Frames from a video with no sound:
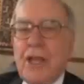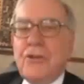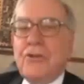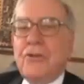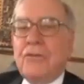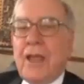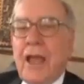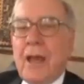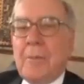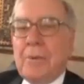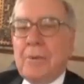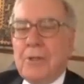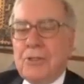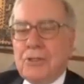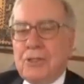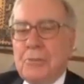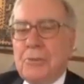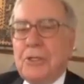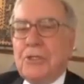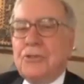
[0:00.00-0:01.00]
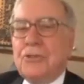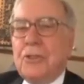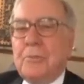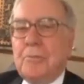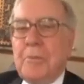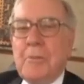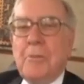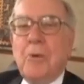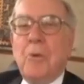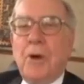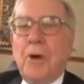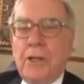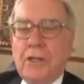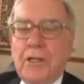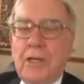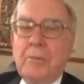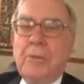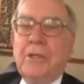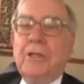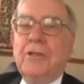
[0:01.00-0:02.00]
nature of capitalism is that people want
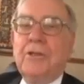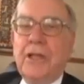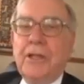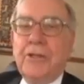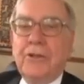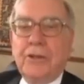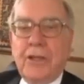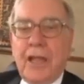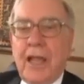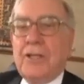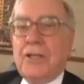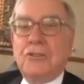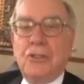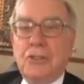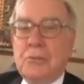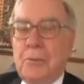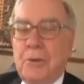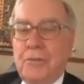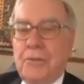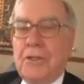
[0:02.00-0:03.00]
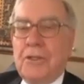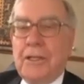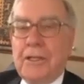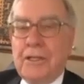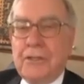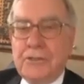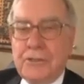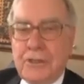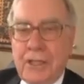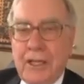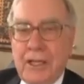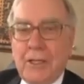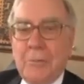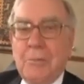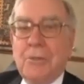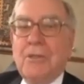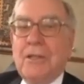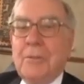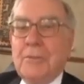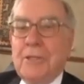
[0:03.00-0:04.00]
to come in and take your castle. It's perfectly
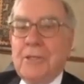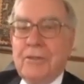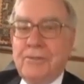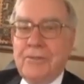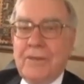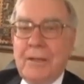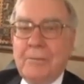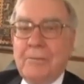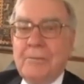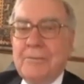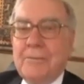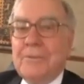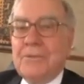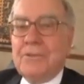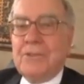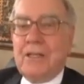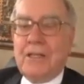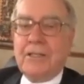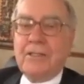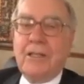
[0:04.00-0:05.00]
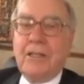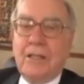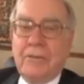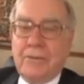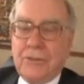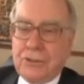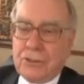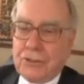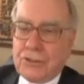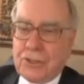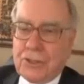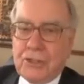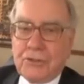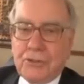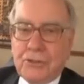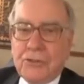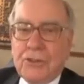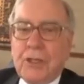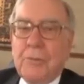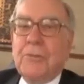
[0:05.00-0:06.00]
understandable. I mean, if I'm selling television
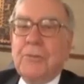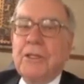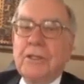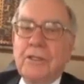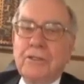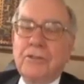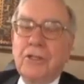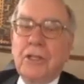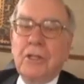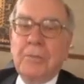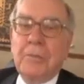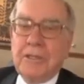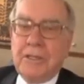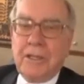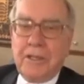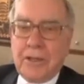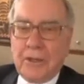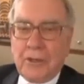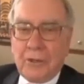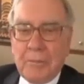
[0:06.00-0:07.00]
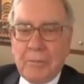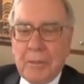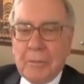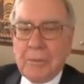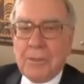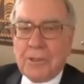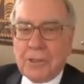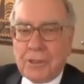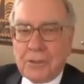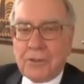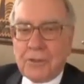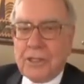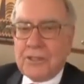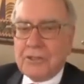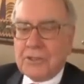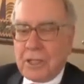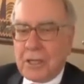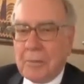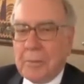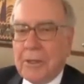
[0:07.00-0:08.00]
sets or something, there's going to be 10 other people that are going to try
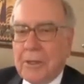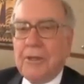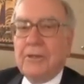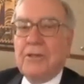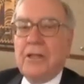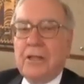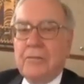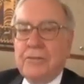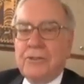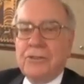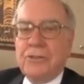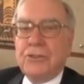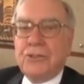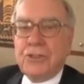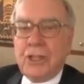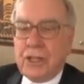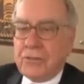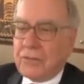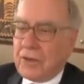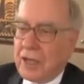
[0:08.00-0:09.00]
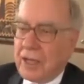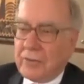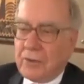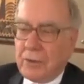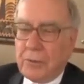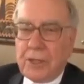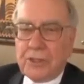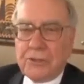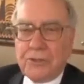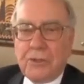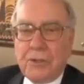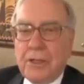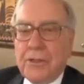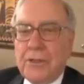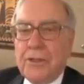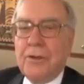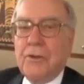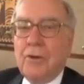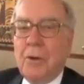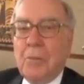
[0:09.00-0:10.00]
and sell a better television set. If I have a
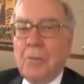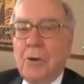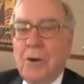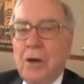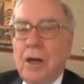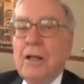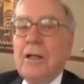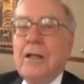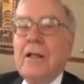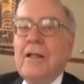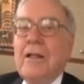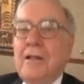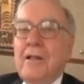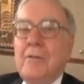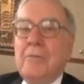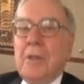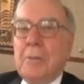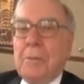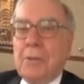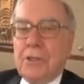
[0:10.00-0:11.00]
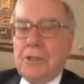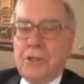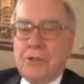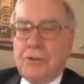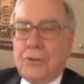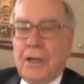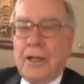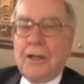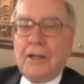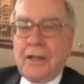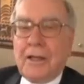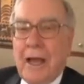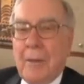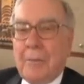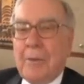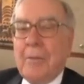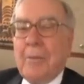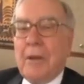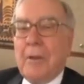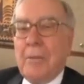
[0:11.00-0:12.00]
restaurant here in Omaha, people are going to try and
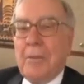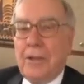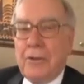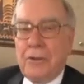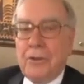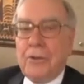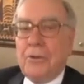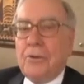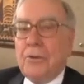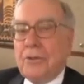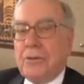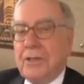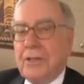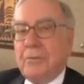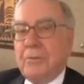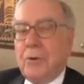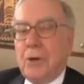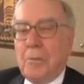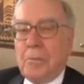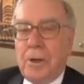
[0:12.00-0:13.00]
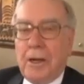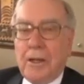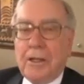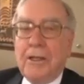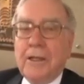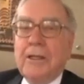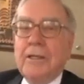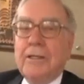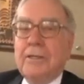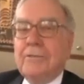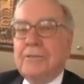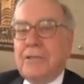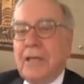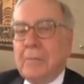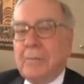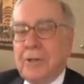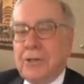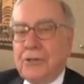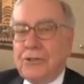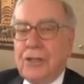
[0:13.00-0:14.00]
copy my menu and give more parking and
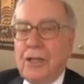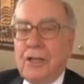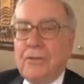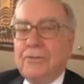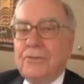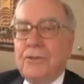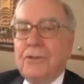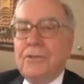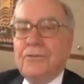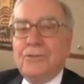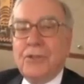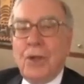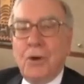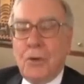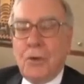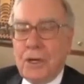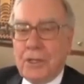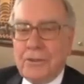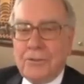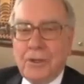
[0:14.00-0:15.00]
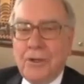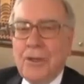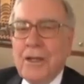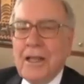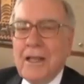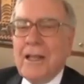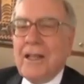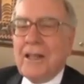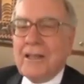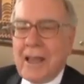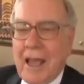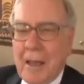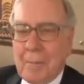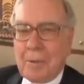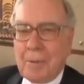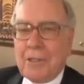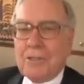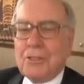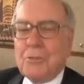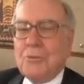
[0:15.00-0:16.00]
take my chef and so on. So
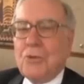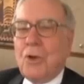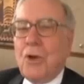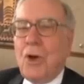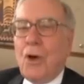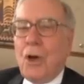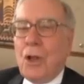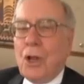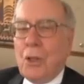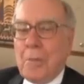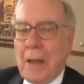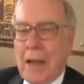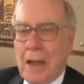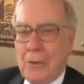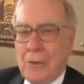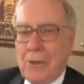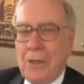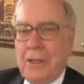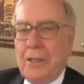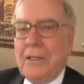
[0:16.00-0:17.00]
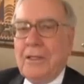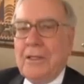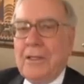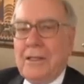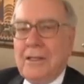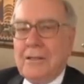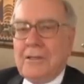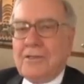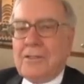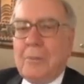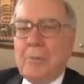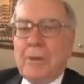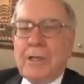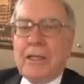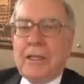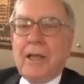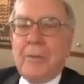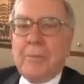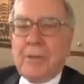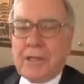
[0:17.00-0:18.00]
capitalism's all about
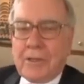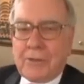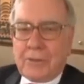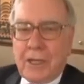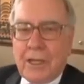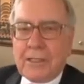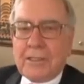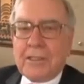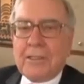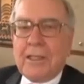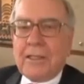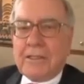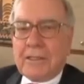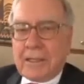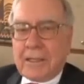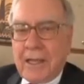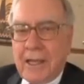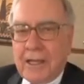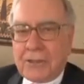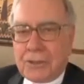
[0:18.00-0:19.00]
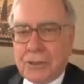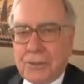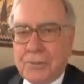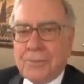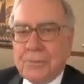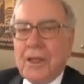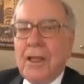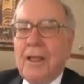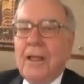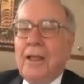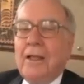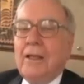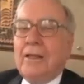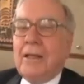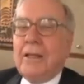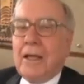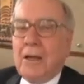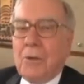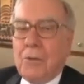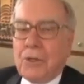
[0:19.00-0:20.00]
somebody coming and trying to take the castle.
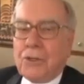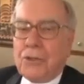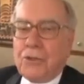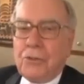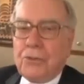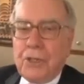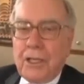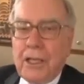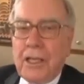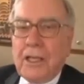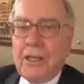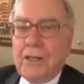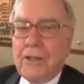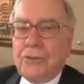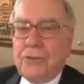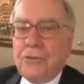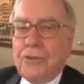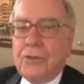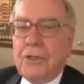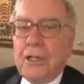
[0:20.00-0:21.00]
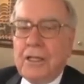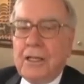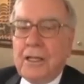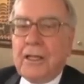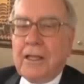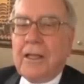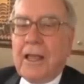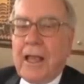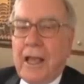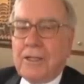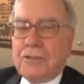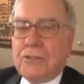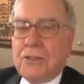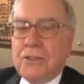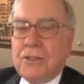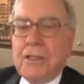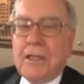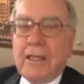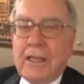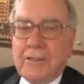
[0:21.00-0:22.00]
Now, what you need is a
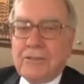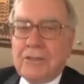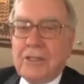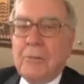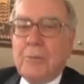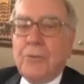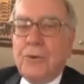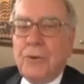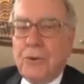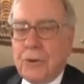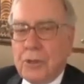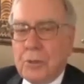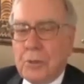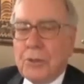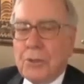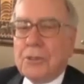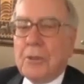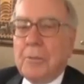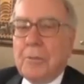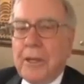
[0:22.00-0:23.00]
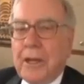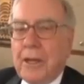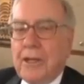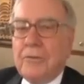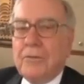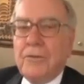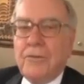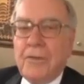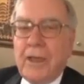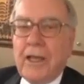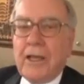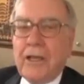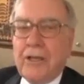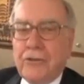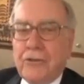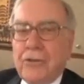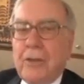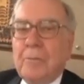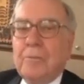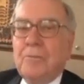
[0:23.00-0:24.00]
castle that has some durable competitive
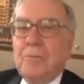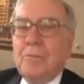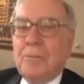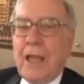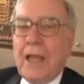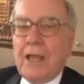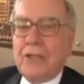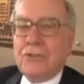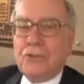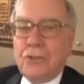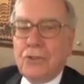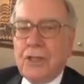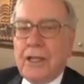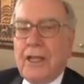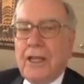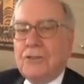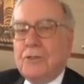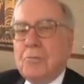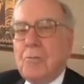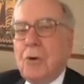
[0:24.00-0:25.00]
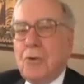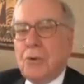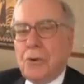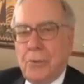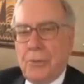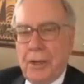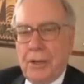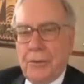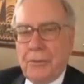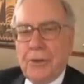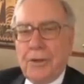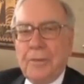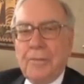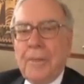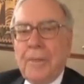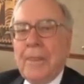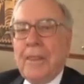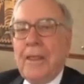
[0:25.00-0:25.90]
advantage, some castle that has a moat around it.